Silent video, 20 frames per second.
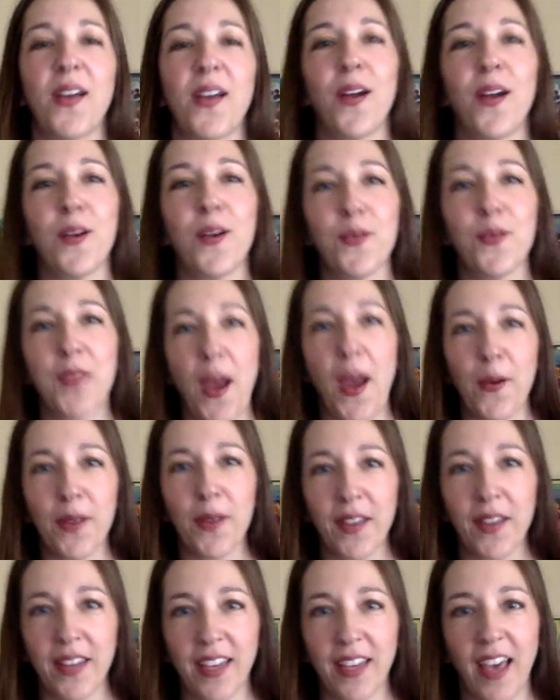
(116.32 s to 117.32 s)
now we're
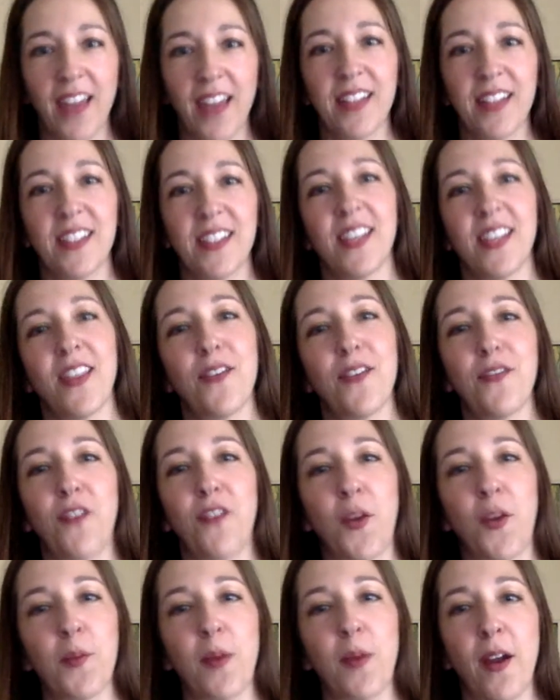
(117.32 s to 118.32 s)
going to get into the
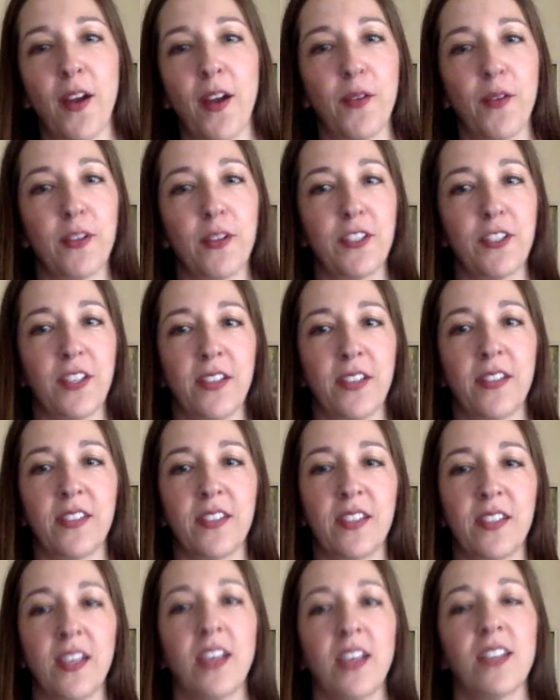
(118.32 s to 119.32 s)
fun part, which
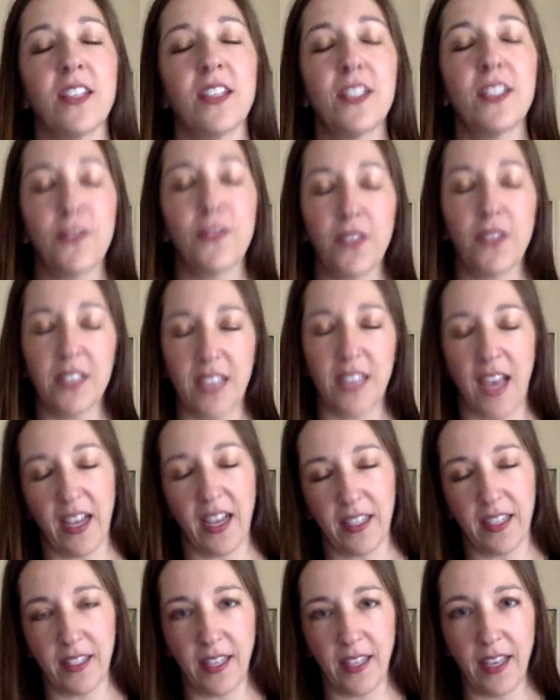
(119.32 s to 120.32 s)
is the different
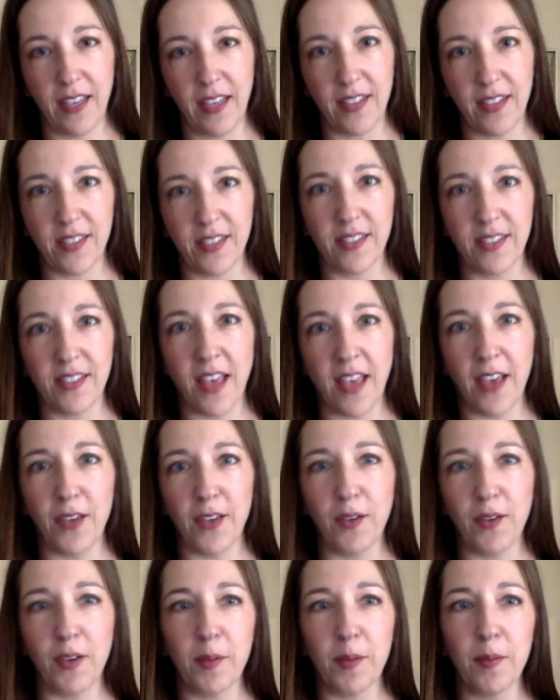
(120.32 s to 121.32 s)
techniques that
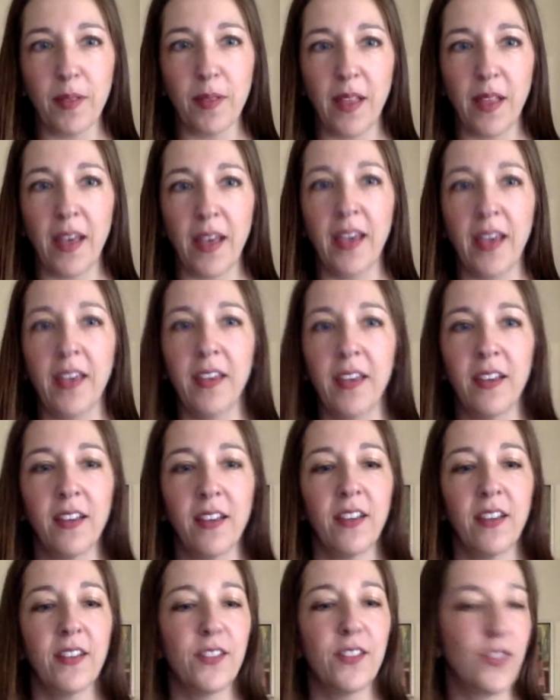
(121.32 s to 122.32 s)
you can play
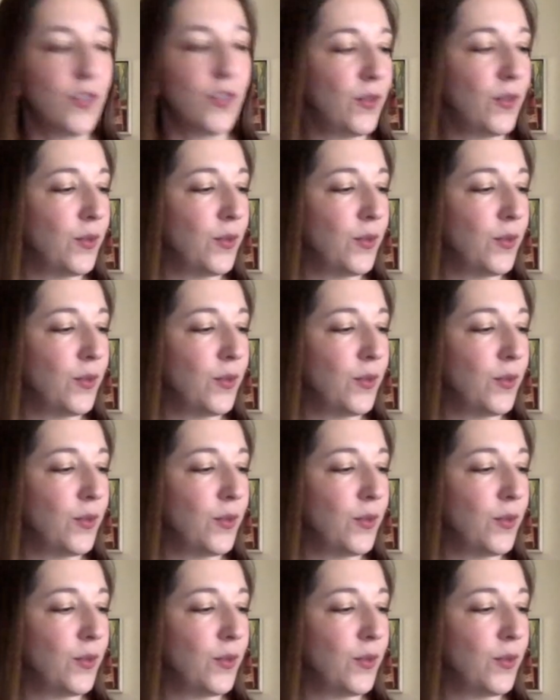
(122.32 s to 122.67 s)
to